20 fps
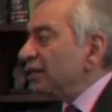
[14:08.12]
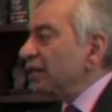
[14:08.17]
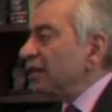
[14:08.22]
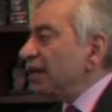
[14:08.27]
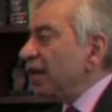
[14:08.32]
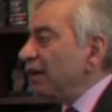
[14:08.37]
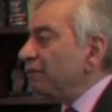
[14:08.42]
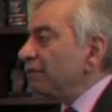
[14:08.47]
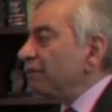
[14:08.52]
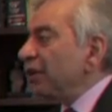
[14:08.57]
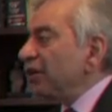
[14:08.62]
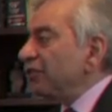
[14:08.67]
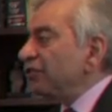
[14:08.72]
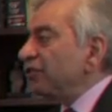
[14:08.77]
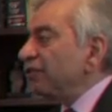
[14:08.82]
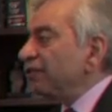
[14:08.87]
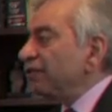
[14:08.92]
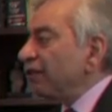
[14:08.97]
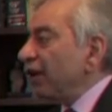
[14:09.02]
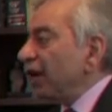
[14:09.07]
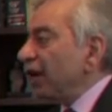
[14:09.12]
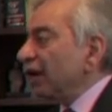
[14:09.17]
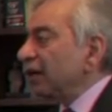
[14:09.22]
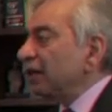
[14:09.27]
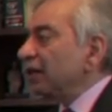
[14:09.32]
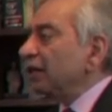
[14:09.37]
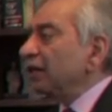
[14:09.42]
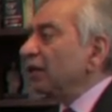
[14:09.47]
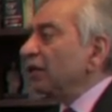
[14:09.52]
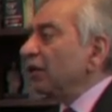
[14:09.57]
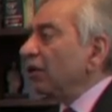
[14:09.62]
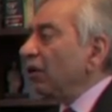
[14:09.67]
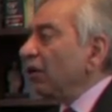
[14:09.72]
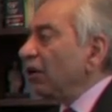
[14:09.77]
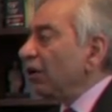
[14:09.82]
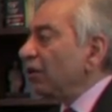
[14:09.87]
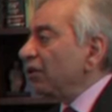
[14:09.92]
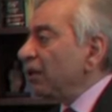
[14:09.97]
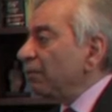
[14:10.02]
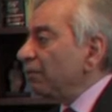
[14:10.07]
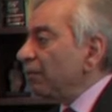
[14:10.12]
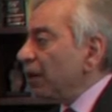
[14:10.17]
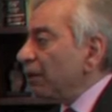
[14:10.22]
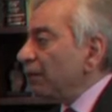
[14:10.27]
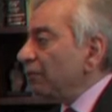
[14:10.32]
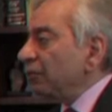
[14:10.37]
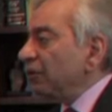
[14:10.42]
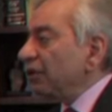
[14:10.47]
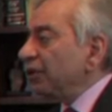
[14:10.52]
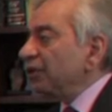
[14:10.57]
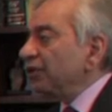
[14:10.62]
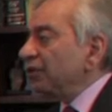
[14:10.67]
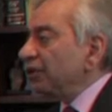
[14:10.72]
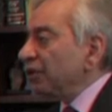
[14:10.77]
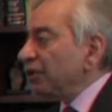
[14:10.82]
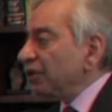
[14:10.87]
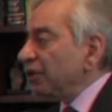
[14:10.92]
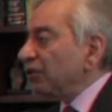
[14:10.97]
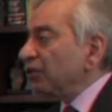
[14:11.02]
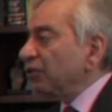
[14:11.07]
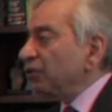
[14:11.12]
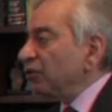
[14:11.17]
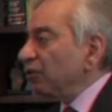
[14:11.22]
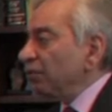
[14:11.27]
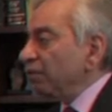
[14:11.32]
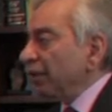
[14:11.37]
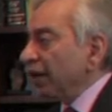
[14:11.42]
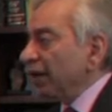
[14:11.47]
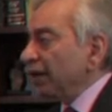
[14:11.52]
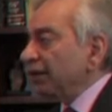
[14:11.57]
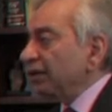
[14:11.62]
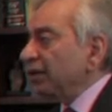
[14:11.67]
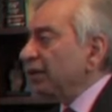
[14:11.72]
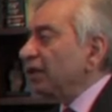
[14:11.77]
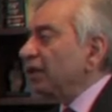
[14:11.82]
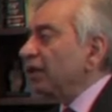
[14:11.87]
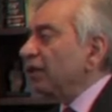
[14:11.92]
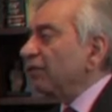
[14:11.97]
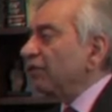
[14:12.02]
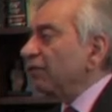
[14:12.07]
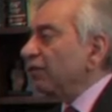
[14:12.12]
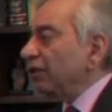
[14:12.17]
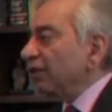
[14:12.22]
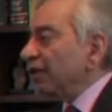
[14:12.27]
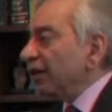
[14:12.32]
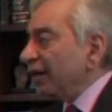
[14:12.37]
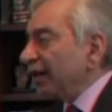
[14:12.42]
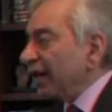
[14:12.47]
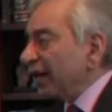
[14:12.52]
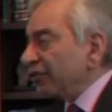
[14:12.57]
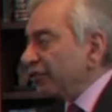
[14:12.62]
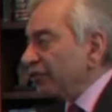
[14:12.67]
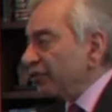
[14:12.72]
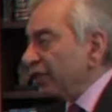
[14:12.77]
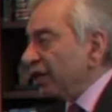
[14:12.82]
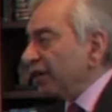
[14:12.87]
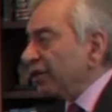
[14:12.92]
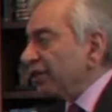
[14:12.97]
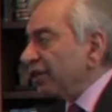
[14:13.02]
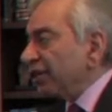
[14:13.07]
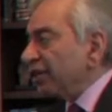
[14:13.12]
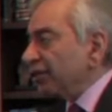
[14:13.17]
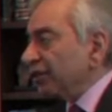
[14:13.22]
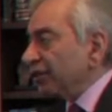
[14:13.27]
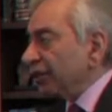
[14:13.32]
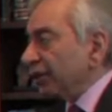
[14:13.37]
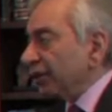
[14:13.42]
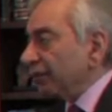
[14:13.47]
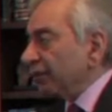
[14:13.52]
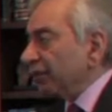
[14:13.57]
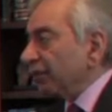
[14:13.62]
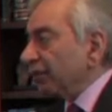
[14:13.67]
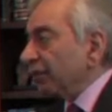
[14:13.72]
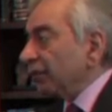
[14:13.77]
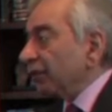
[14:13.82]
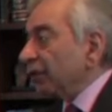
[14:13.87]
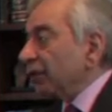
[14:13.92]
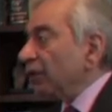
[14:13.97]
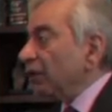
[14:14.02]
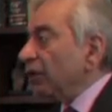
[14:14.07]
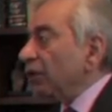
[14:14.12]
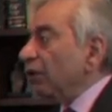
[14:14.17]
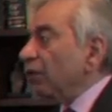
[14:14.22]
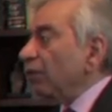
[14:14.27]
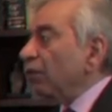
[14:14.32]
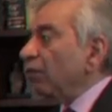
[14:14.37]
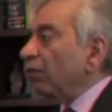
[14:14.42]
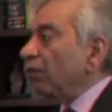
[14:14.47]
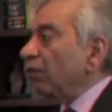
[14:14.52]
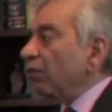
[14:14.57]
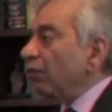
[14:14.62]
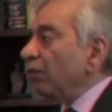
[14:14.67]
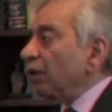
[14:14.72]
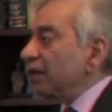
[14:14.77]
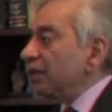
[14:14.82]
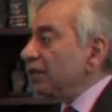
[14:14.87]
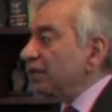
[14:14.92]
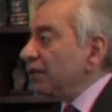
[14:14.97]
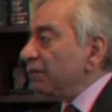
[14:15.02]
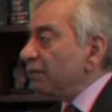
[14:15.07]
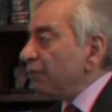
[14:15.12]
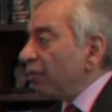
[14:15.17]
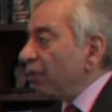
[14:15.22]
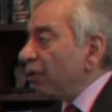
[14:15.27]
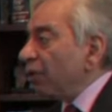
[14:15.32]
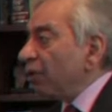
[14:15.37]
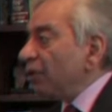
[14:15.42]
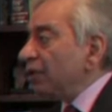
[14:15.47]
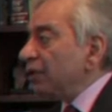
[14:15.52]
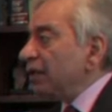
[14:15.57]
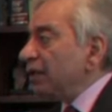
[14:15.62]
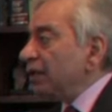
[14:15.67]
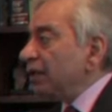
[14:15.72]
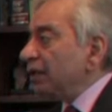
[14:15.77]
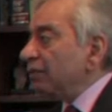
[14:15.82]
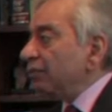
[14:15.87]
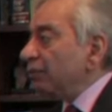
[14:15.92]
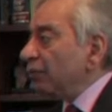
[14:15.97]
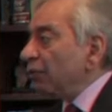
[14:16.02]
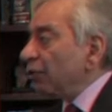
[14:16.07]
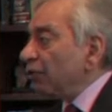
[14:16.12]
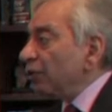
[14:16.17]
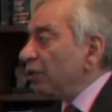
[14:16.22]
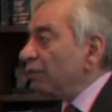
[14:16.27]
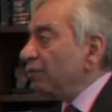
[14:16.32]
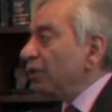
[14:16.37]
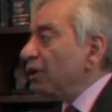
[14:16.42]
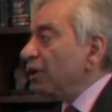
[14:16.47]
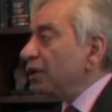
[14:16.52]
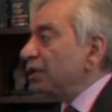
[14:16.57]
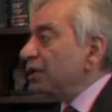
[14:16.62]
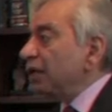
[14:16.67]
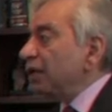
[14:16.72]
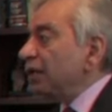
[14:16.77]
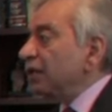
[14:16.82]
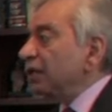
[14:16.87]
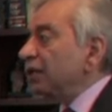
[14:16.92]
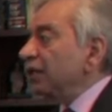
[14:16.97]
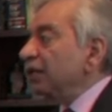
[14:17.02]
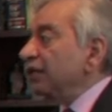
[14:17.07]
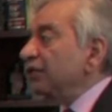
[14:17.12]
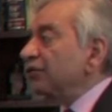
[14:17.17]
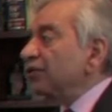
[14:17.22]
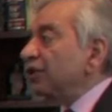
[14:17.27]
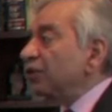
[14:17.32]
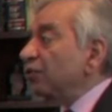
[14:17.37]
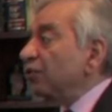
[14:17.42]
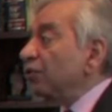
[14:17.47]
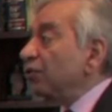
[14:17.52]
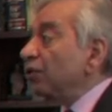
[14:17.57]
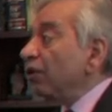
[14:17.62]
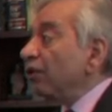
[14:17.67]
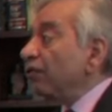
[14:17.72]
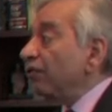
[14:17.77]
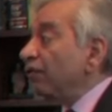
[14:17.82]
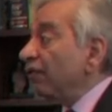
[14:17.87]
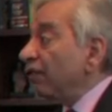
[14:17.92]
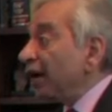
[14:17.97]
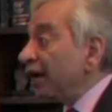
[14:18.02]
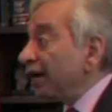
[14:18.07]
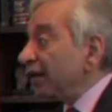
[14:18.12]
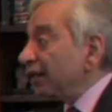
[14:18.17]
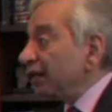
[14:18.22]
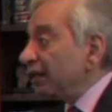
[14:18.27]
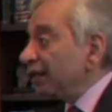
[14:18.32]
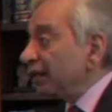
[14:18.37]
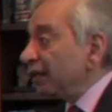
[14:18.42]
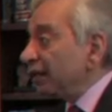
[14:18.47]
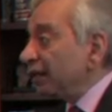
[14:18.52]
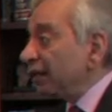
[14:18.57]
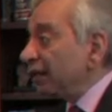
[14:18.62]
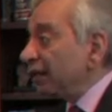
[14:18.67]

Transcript: have much effect on the population recruitment for the next generation. What is important, more important, is the role of fire